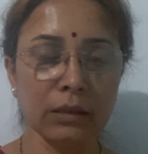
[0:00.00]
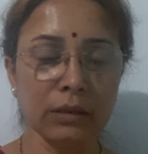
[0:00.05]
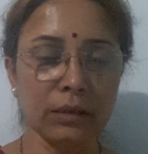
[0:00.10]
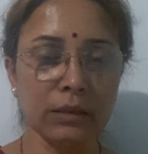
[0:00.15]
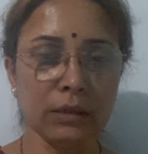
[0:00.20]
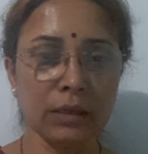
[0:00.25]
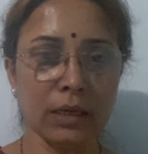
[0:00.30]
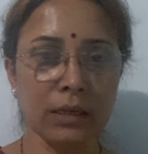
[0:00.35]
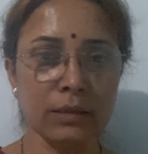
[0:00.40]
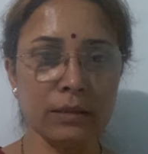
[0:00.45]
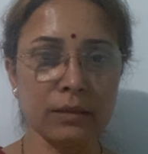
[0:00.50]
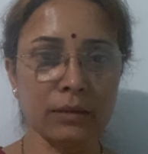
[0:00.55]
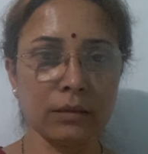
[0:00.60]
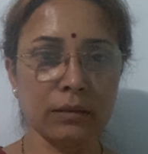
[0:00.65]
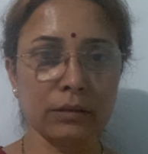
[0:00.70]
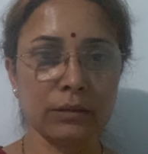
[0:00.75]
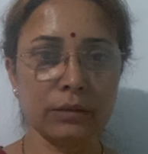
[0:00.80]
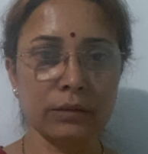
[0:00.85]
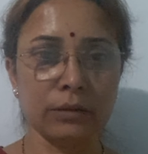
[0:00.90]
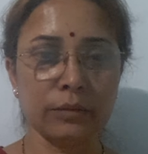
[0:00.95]
The next
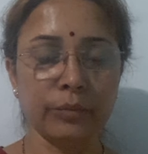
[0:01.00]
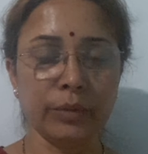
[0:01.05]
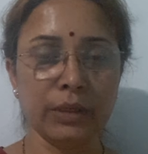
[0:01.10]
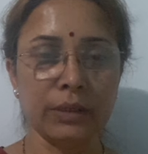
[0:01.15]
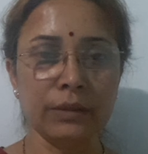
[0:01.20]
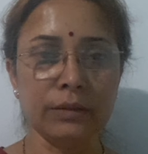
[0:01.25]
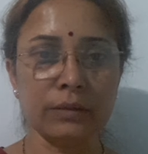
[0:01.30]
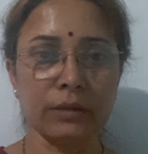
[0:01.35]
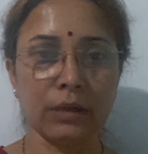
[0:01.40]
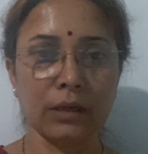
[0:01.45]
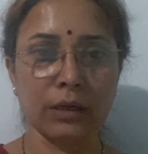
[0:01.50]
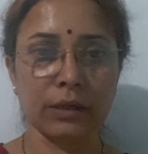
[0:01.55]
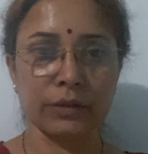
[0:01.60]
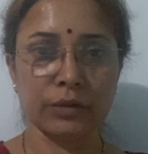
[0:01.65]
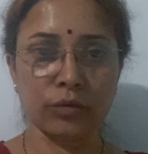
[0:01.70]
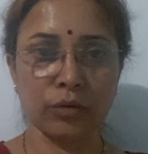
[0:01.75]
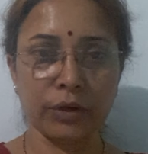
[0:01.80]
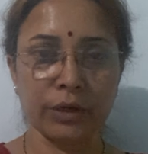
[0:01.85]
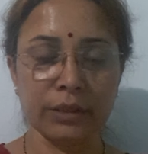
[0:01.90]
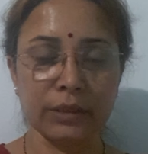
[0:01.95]
term is
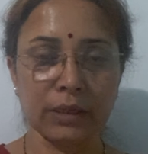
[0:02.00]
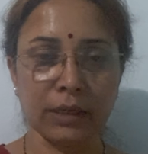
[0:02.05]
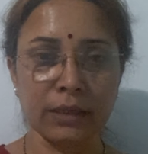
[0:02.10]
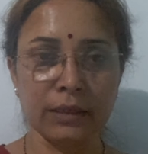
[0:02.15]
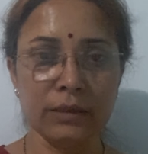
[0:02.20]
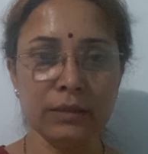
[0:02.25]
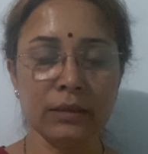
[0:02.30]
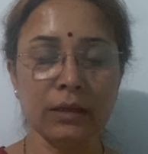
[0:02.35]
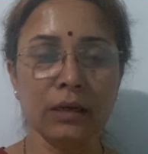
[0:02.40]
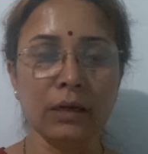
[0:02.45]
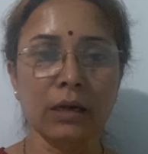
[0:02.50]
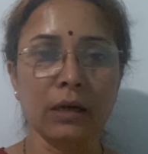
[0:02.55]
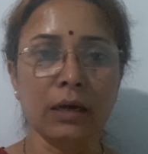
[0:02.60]
azoic dyes.